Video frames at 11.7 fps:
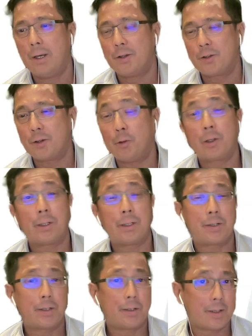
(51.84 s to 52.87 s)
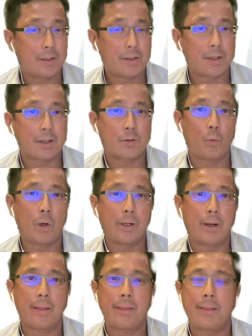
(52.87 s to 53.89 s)
So if you look at the statistics, 1 in
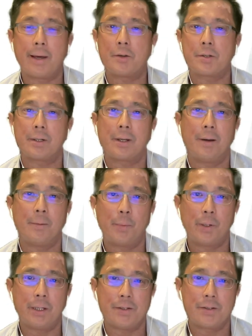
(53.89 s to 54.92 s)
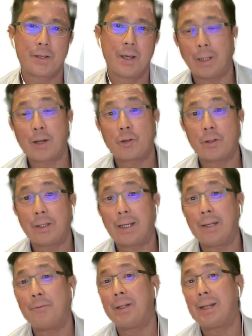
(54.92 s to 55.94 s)
1,000 companies actually
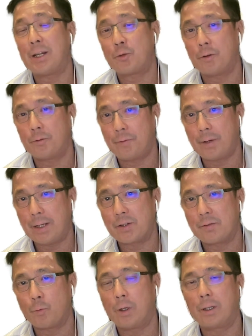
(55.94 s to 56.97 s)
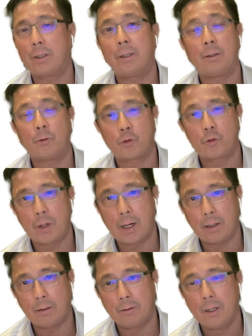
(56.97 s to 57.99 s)
even get to a phase 1 clinical
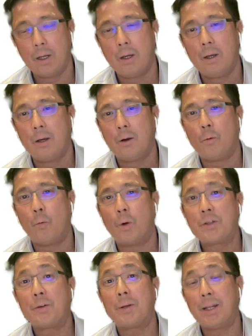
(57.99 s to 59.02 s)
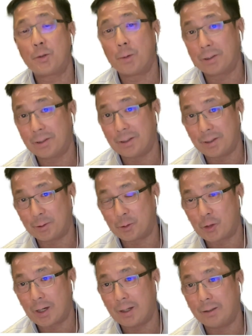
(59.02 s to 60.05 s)
trial. Once you get to a clinical
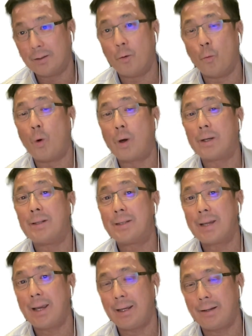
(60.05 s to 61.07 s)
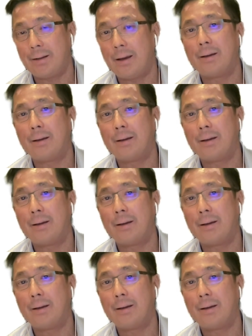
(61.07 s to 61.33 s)
trial, 1 in 10